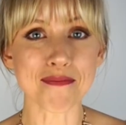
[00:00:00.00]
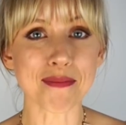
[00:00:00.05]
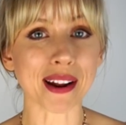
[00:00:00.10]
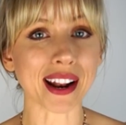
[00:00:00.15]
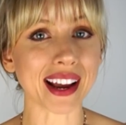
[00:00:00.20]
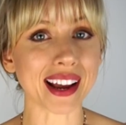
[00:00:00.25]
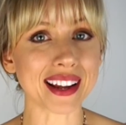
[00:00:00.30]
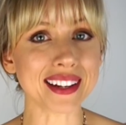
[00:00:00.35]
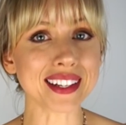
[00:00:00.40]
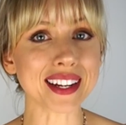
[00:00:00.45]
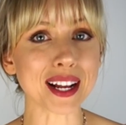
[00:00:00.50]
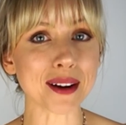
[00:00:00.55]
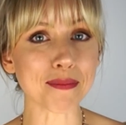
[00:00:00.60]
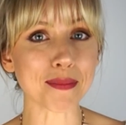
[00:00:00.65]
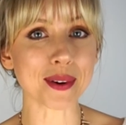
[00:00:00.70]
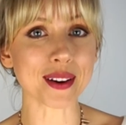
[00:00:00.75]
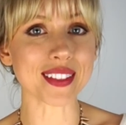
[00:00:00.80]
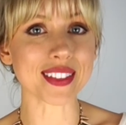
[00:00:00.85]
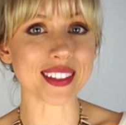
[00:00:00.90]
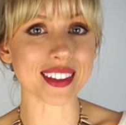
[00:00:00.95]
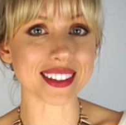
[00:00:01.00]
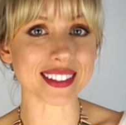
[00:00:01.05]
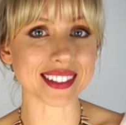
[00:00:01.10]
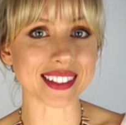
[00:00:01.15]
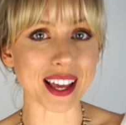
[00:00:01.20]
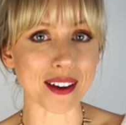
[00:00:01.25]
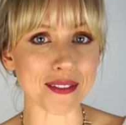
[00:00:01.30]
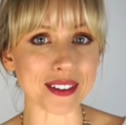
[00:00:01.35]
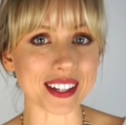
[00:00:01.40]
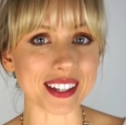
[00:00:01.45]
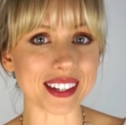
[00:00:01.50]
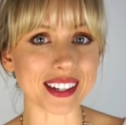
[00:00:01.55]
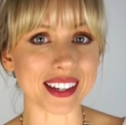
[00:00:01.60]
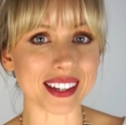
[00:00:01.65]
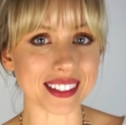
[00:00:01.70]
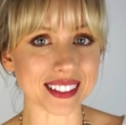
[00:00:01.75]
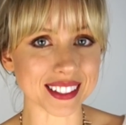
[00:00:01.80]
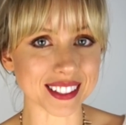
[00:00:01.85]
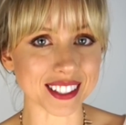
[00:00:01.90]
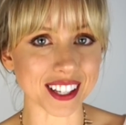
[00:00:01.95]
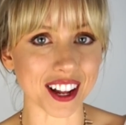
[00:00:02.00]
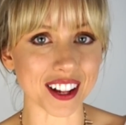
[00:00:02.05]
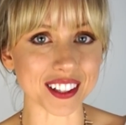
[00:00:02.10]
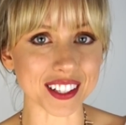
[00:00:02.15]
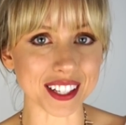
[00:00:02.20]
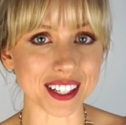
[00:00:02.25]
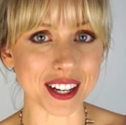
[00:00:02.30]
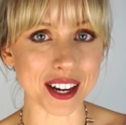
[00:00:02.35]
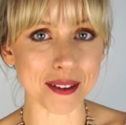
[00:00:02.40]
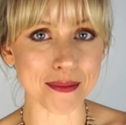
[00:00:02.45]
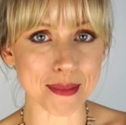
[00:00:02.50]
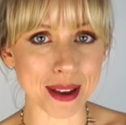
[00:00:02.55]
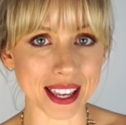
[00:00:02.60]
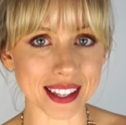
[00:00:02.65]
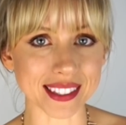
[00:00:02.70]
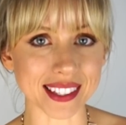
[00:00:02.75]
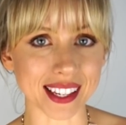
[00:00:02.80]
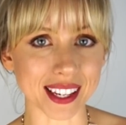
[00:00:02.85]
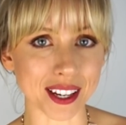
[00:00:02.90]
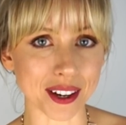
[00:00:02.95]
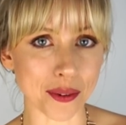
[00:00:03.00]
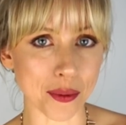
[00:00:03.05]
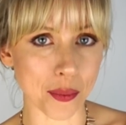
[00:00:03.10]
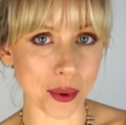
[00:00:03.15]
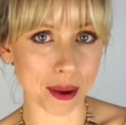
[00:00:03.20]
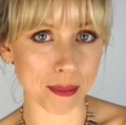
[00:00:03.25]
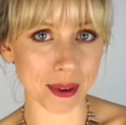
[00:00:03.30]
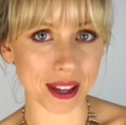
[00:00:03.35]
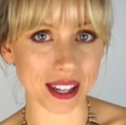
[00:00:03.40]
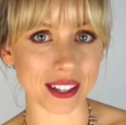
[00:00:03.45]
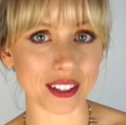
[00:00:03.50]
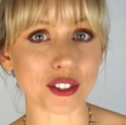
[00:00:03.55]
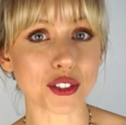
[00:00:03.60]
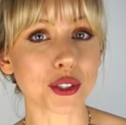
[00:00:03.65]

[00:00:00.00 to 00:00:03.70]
but I ended up with 7 solid, amazing women.